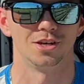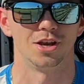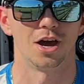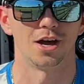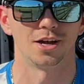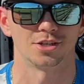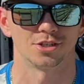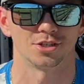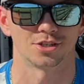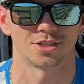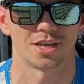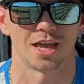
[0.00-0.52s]

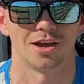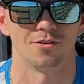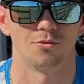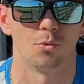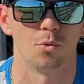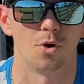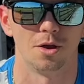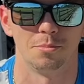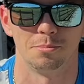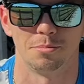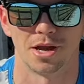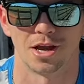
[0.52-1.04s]
not just have
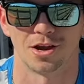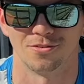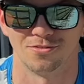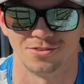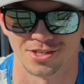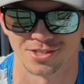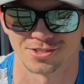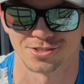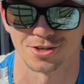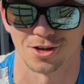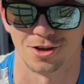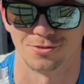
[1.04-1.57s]
one pair of
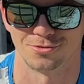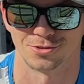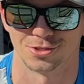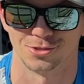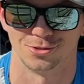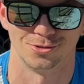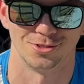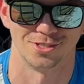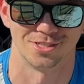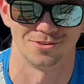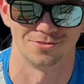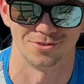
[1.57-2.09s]
disc golf
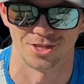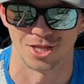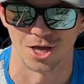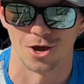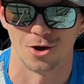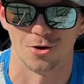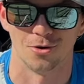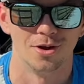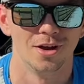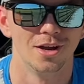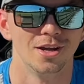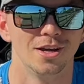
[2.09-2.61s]
shoes, even
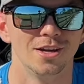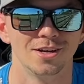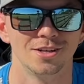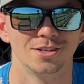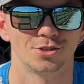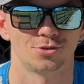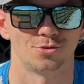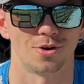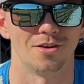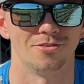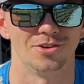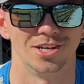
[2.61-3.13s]
though
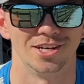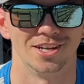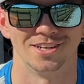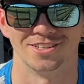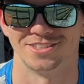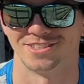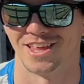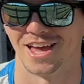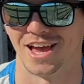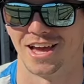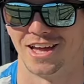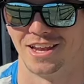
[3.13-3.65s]
Trevin
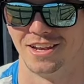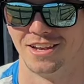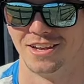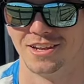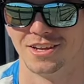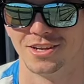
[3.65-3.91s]
does that.